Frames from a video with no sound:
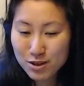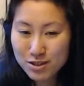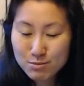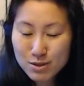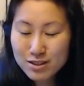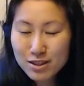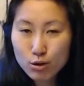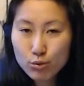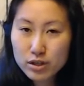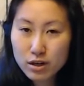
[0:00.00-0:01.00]
He's basically a
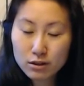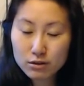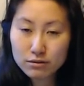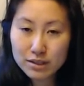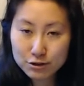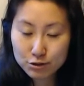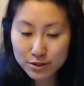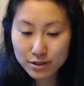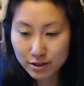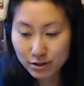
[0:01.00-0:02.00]
recolor of Laserbeak
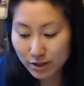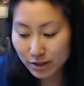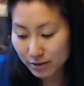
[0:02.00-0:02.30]
anyways.